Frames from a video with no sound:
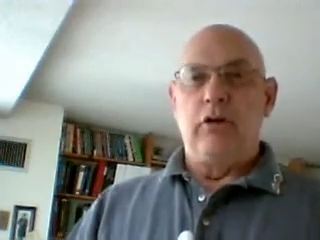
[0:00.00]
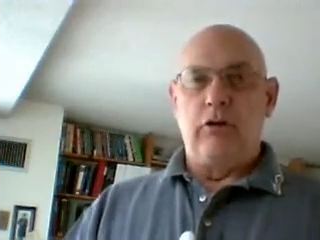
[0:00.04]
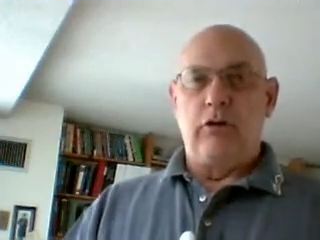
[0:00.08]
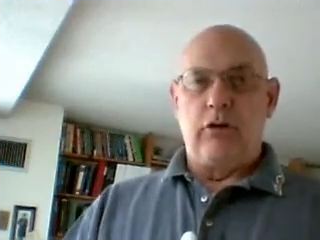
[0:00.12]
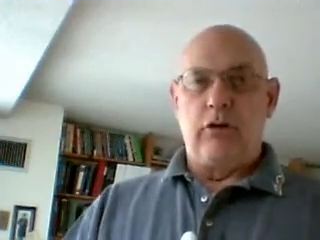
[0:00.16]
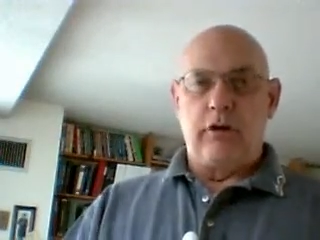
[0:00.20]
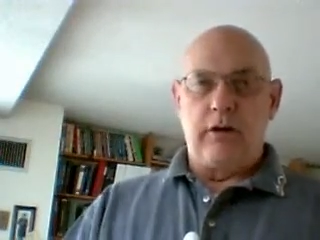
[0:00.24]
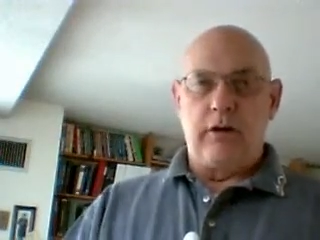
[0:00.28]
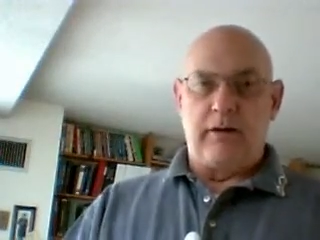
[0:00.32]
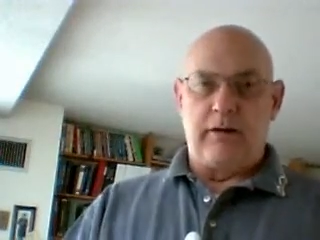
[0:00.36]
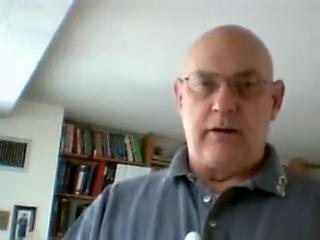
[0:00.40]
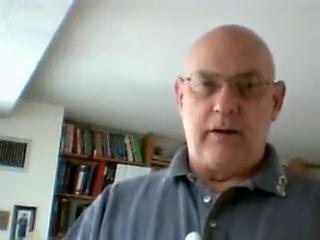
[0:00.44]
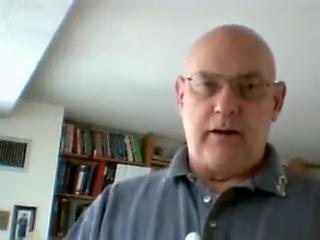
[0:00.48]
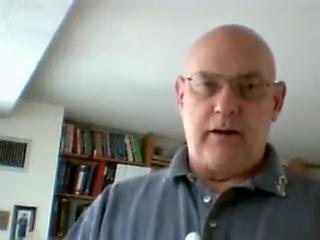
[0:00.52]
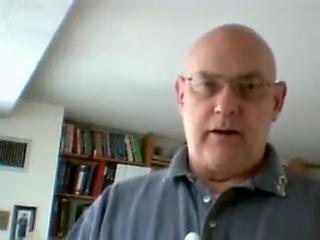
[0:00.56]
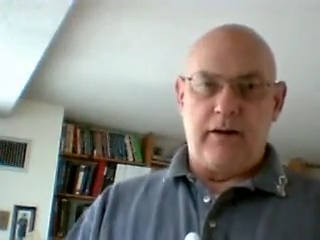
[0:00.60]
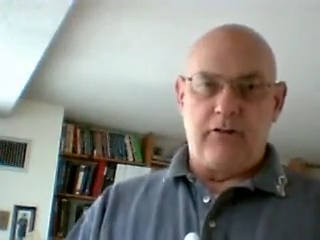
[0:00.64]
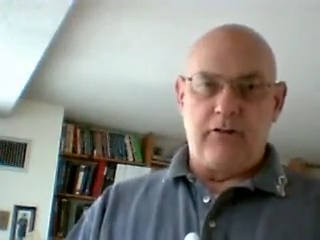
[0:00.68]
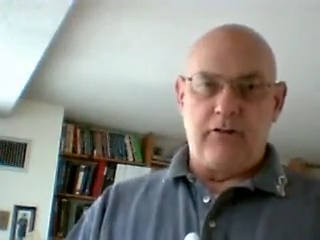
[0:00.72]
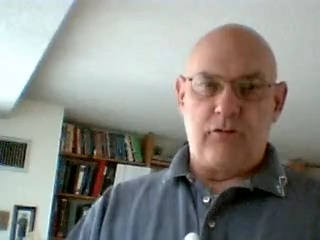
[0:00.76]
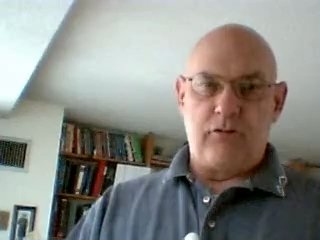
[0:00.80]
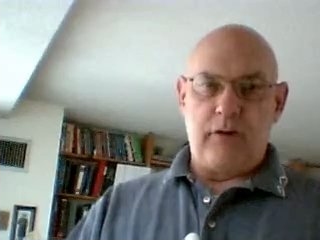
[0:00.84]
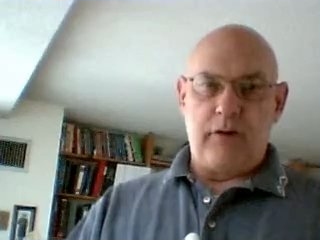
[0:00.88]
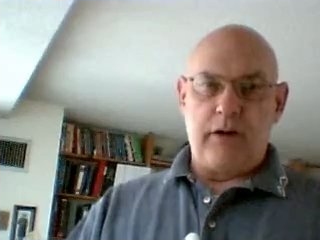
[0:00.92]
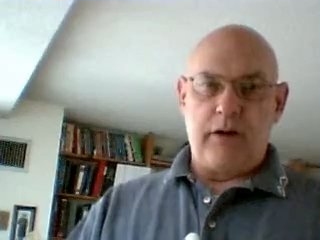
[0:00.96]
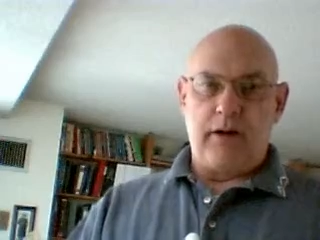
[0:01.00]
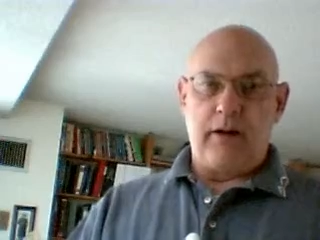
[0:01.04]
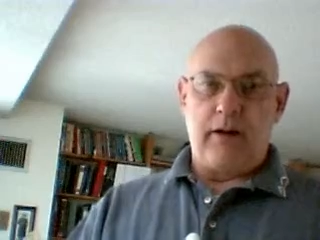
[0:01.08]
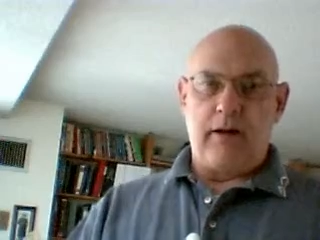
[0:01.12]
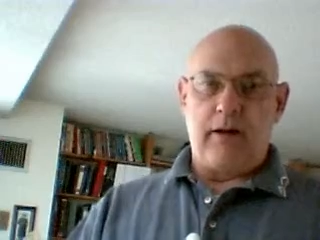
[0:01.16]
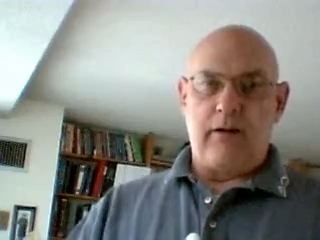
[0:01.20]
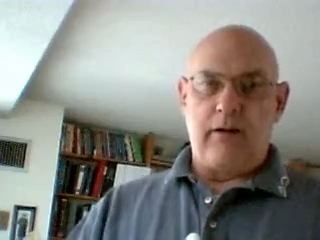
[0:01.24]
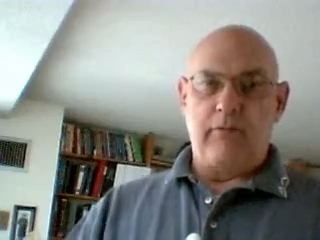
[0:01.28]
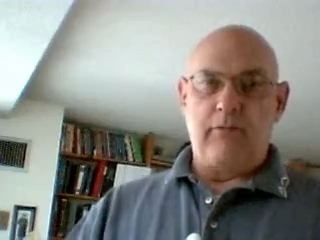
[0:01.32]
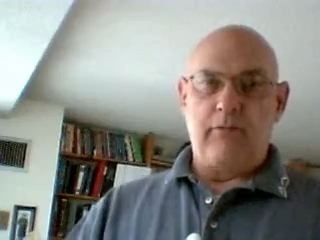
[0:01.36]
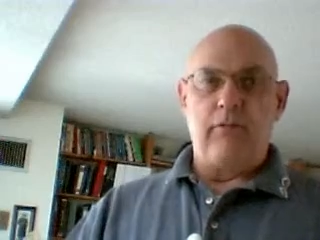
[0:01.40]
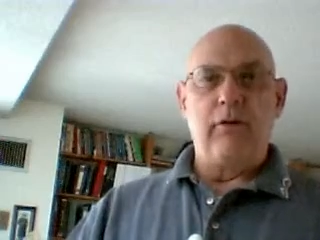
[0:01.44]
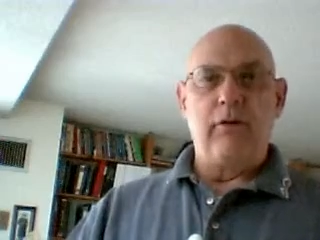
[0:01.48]
You look at the history
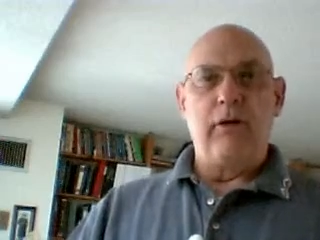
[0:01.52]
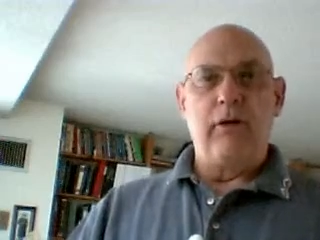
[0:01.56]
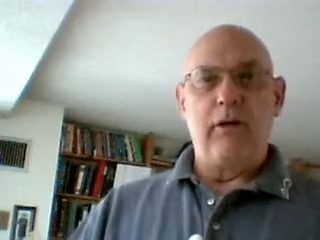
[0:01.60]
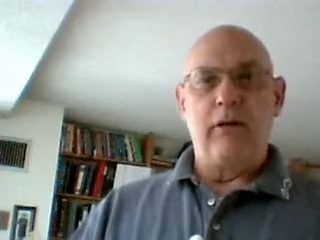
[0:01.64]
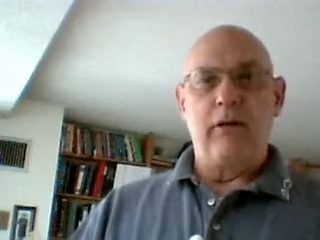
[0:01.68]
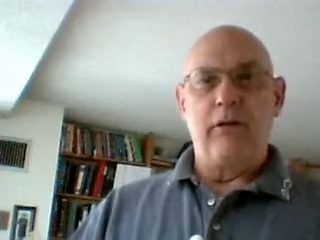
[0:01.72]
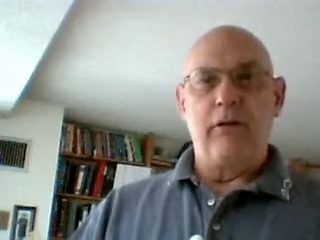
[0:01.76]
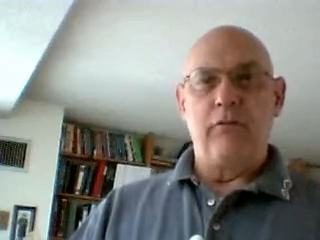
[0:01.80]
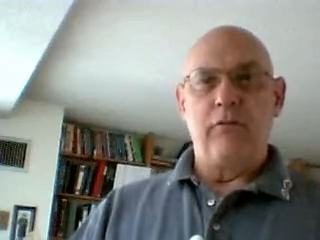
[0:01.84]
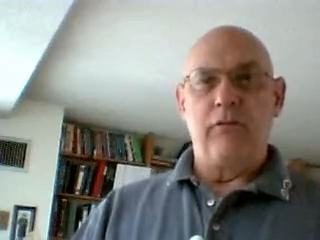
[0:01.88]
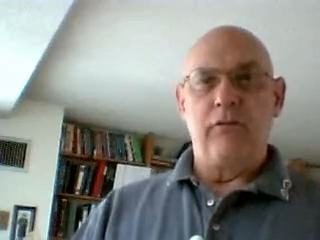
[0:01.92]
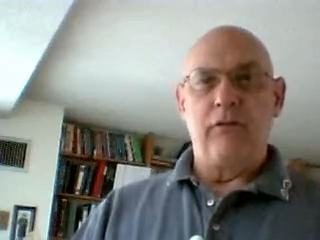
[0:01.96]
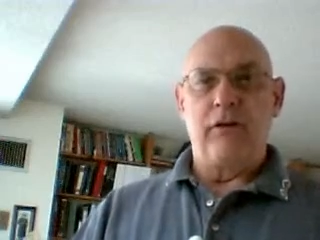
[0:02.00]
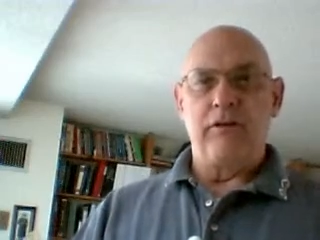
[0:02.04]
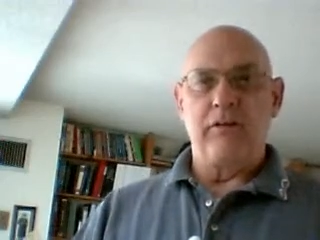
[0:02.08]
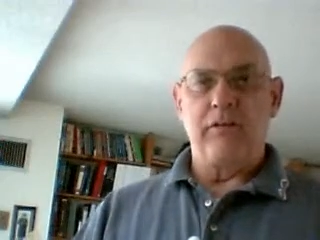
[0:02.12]
of the